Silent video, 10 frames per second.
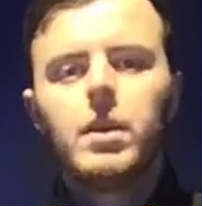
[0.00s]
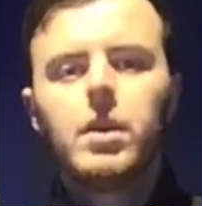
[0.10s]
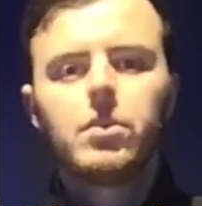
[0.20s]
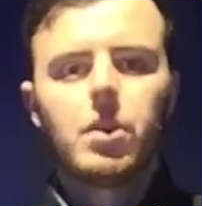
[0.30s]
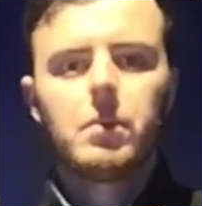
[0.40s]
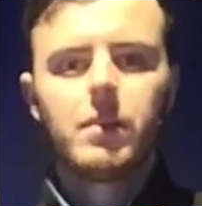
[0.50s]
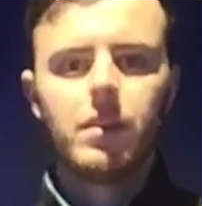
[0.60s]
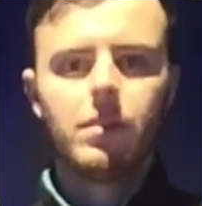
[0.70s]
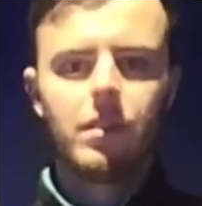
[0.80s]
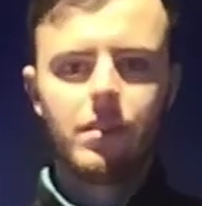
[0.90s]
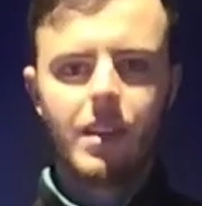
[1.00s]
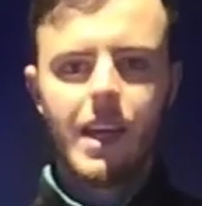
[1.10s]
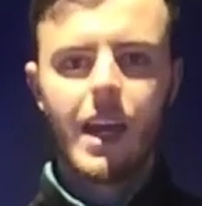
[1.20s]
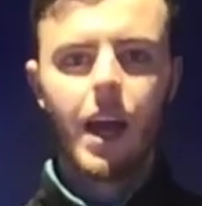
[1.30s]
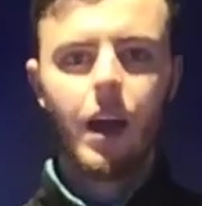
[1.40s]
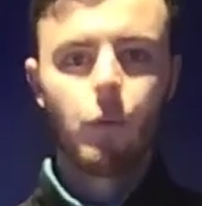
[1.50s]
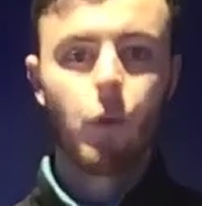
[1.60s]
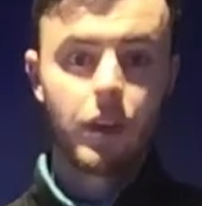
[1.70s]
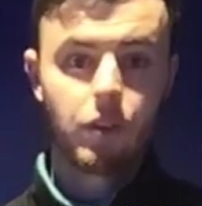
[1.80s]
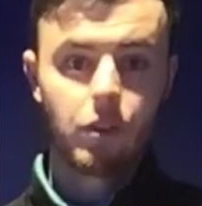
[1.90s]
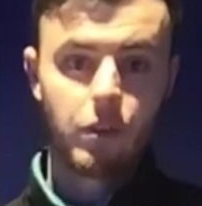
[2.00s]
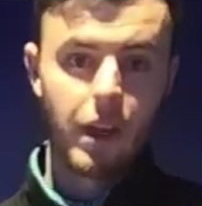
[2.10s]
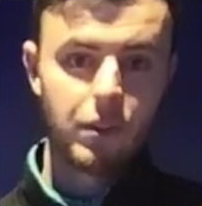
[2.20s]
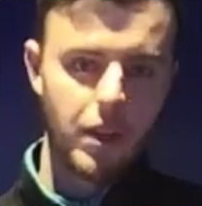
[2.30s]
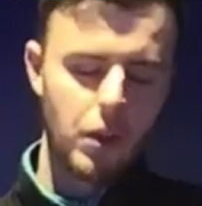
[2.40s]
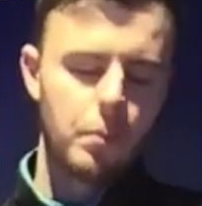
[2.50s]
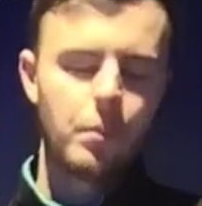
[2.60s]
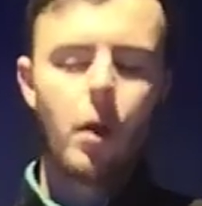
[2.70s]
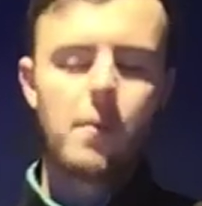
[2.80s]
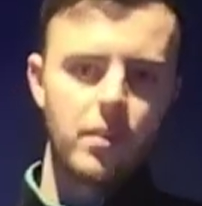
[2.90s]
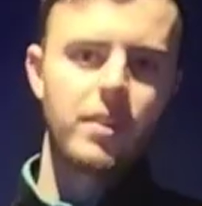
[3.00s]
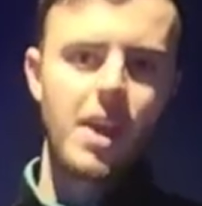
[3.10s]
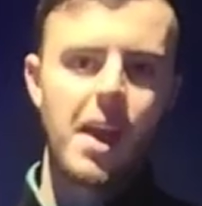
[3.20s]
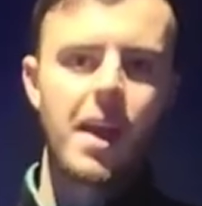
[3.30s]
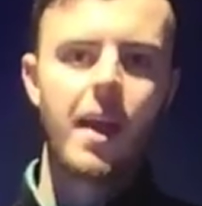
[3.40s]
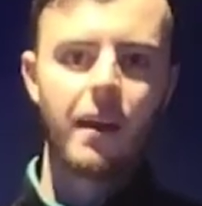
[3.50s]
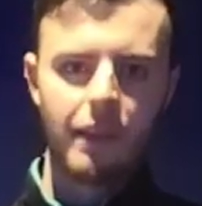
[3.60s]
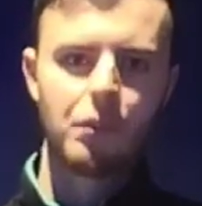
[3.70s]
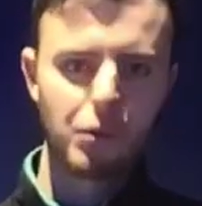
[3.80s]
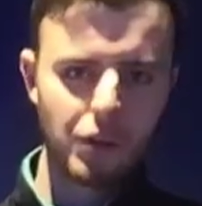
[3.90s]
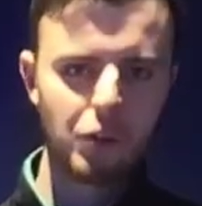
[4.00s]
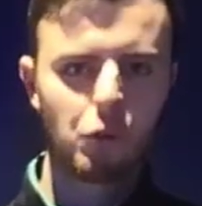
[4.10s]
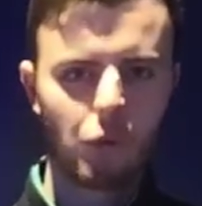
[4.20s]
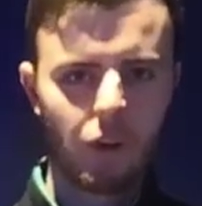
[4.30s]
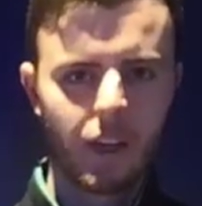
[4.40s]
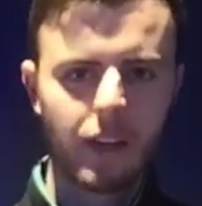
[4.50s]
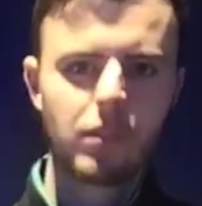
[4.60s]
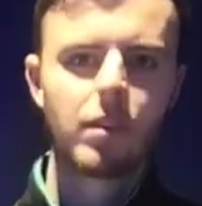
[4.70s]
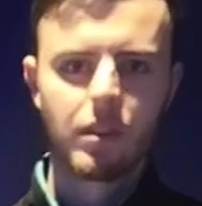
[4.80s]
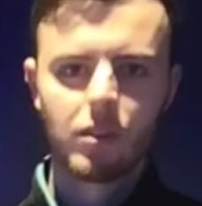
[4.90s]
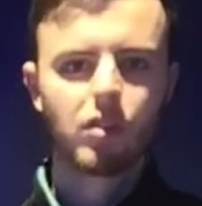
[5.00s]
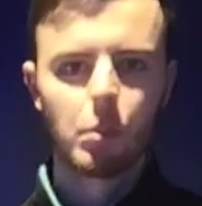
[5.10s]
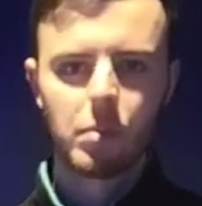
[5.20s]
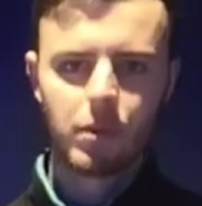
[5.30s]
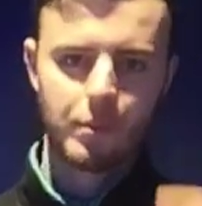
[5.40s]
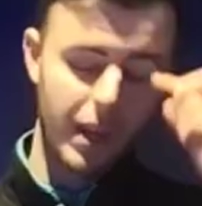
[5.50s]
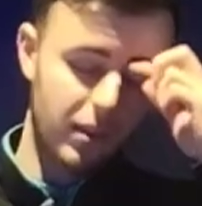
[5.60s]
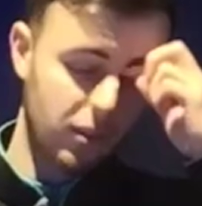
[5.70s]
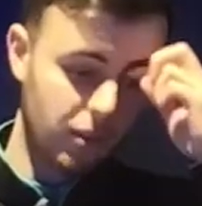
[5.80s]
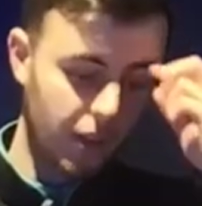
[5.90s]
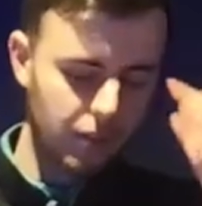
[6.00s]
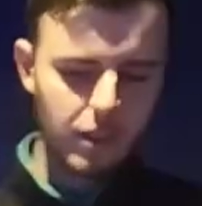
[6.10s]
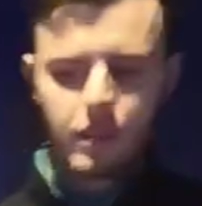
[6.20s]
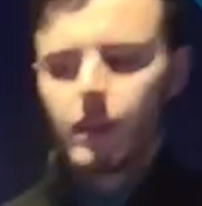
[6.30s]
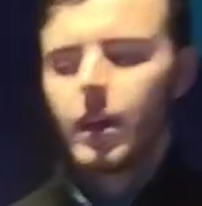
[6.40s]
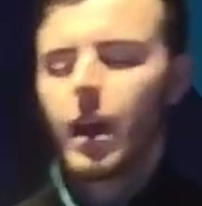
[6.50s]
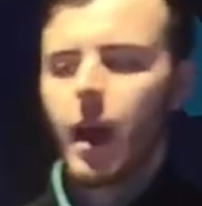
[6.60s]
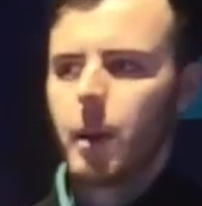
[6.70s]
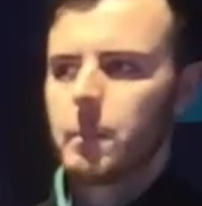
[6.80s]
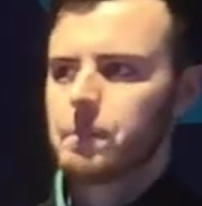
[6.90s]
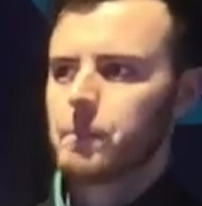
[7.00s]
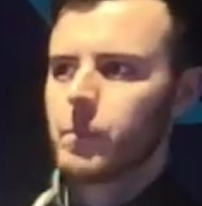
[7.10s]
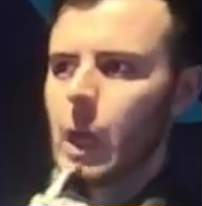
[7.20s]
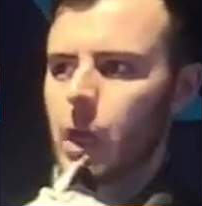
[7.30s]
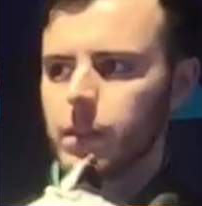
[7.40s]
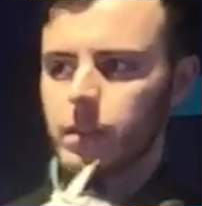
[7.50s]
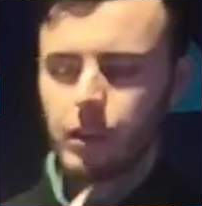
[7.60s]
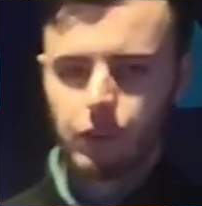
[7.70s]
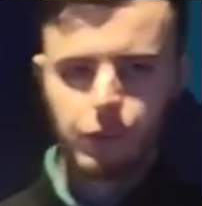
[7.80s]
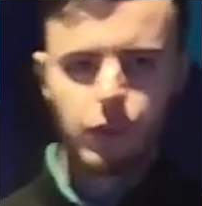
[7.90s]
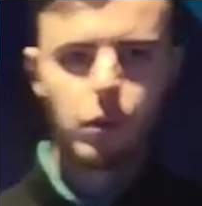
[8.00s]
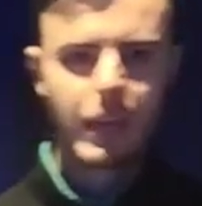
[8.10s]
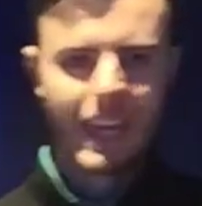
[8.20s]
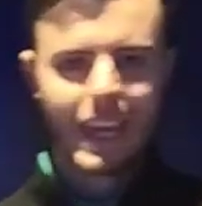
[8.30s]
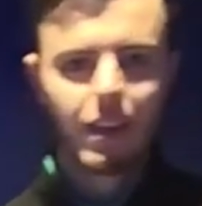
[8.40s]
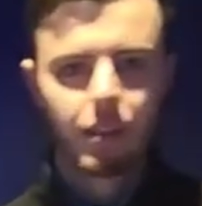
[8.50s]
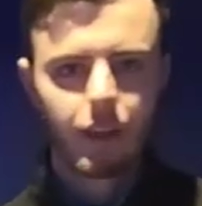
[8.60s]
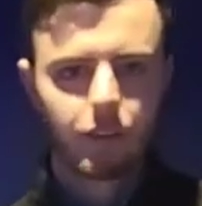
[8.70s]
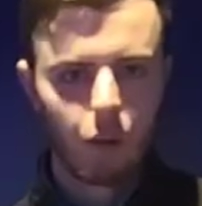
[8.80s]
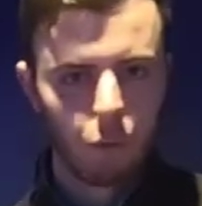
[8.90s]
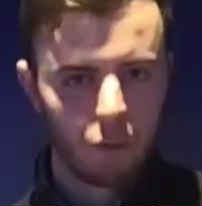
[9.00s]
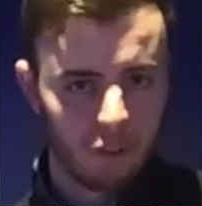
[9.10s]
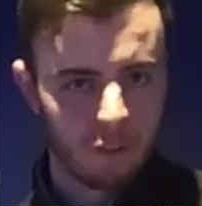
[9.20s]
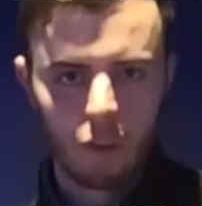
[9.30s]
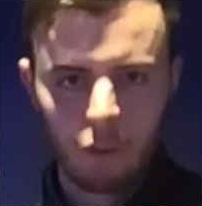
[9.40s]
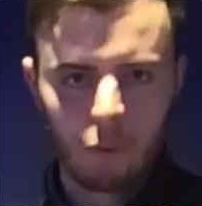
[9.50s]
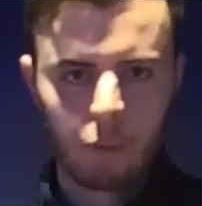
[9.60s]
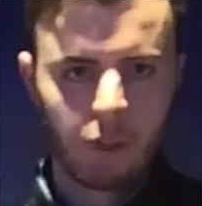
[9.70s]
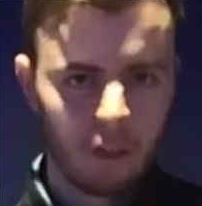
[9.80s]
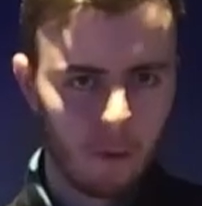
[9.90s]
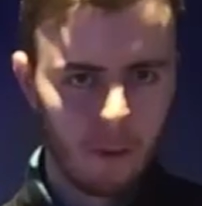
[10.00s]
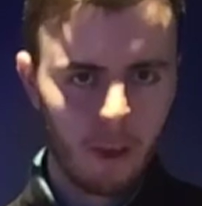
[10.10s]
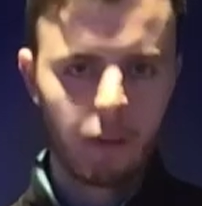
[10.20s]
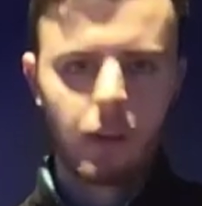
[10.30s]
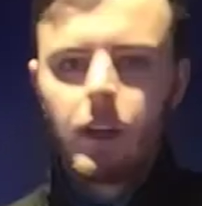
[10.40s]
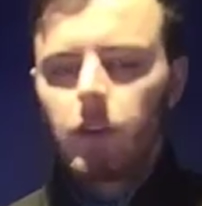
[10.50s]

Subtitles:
So this is the running drill that I've set up. Obviously, everyone knows what running is. Super simple exercise. There's a few key things that I want you to focus on when you do it though.